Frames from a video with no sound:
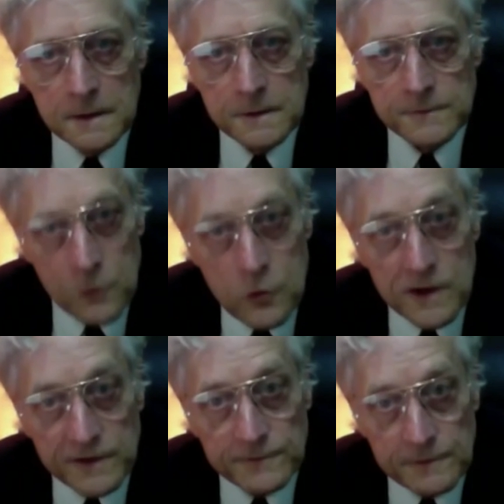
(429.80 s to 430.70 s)
So who
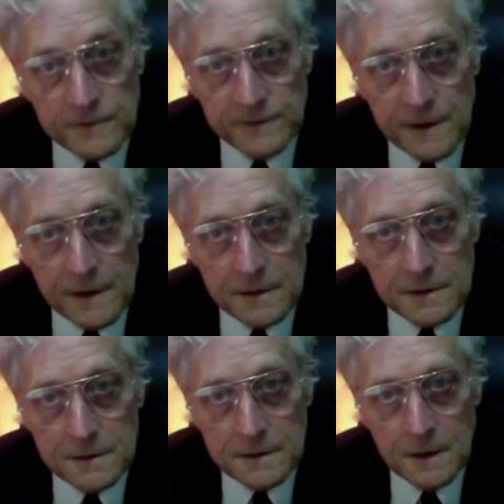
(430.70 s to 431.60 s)
gets to decide?
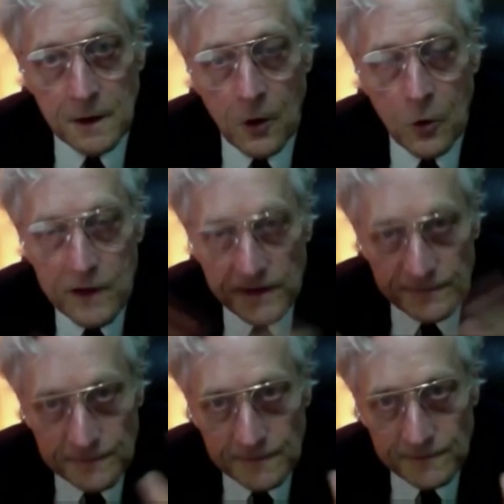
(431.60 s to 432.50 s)
Who gets to
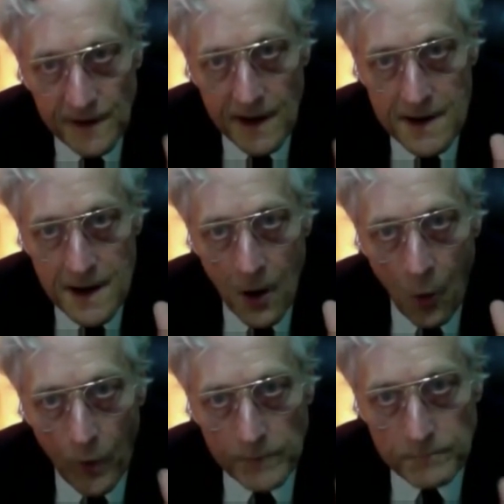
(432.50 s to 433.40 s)
decide
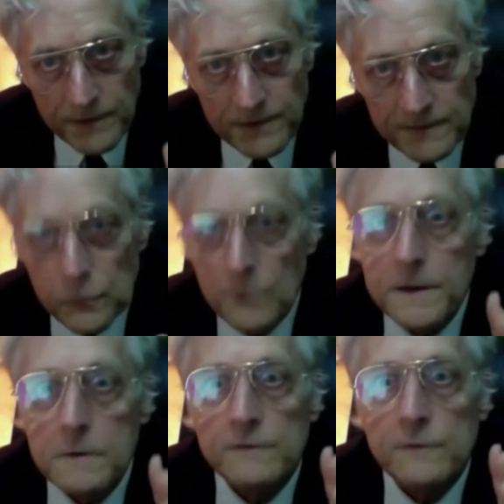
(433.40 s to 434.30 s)
what methods will be
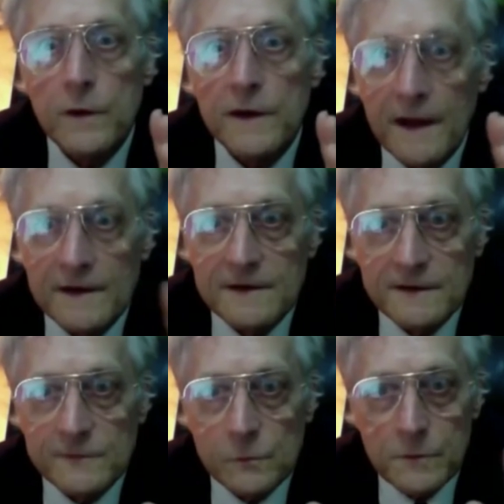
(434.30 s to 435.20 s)
used, what
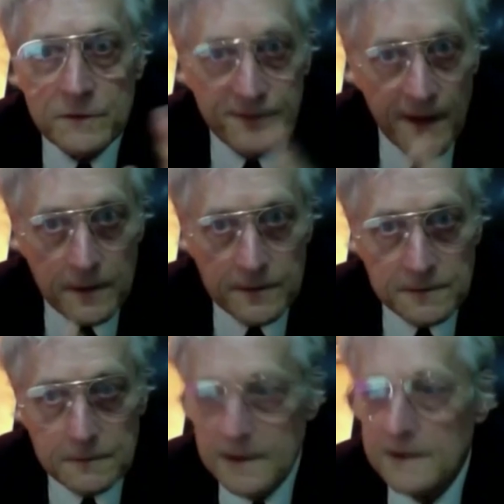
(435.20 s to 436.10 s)
ideas will be followed in
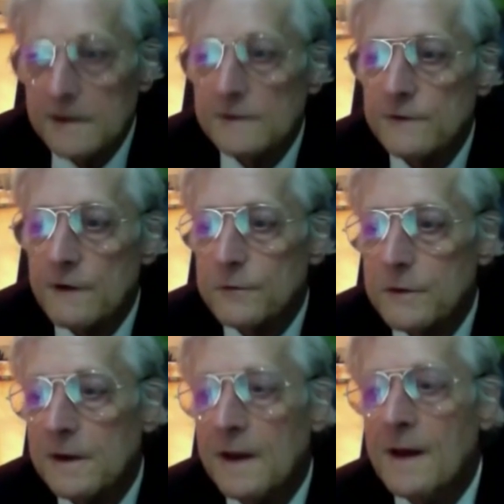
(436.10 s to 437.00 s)
creating software?
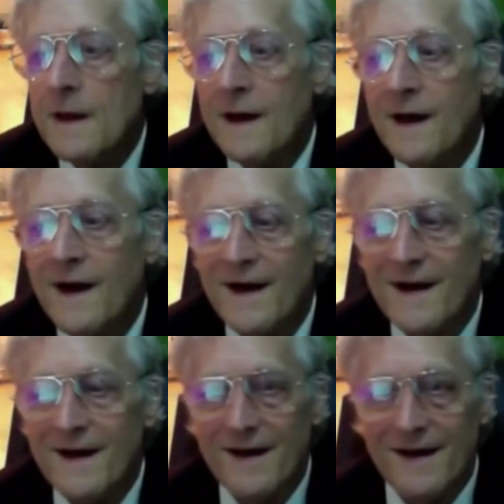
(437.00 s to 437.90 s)

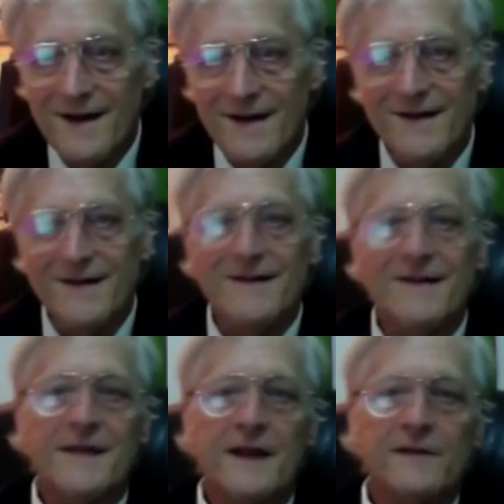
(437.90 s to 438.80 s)

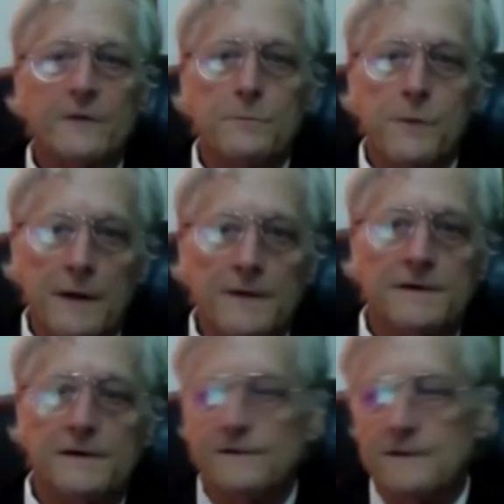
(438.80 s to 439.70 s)
That's the
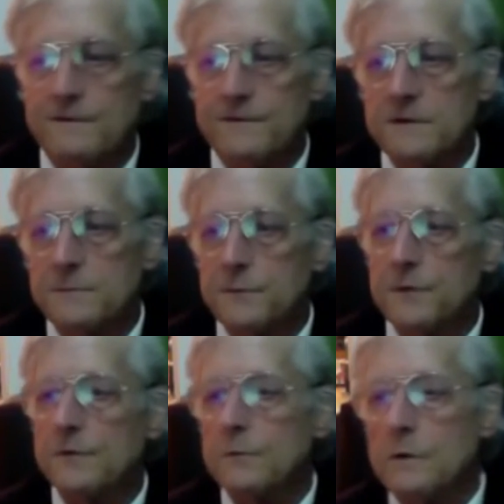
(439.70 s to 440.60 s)
politics of the
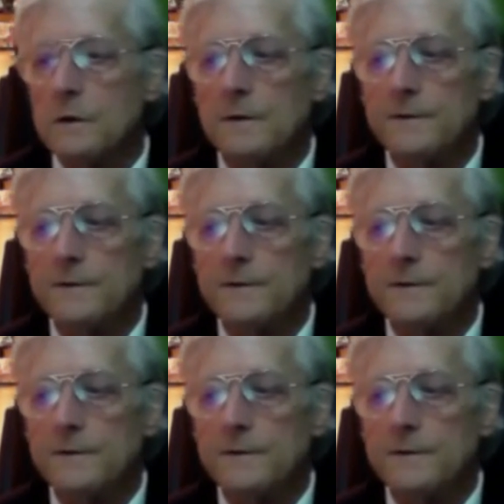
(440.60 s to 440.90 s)
computer world.